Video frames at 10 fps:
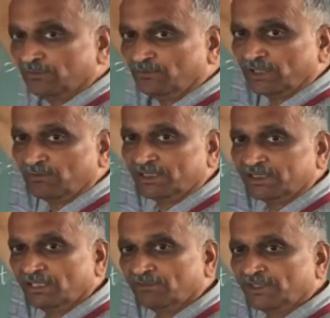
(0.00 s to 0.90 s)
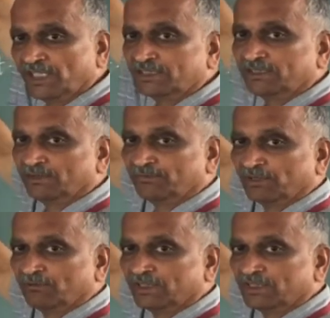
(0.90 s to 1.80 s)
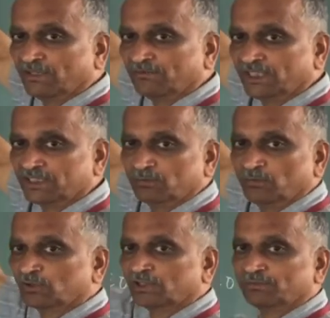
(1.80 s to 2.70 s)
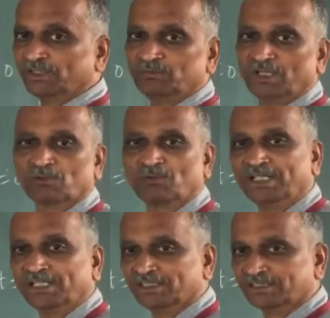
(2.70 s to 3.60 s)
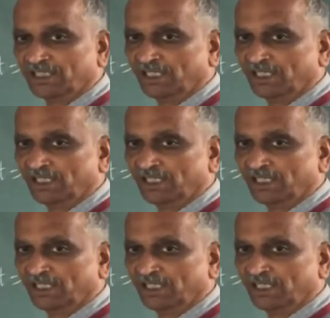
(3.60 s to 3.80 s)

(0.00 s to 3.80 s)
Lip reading: The frequency of this, both of them are one and the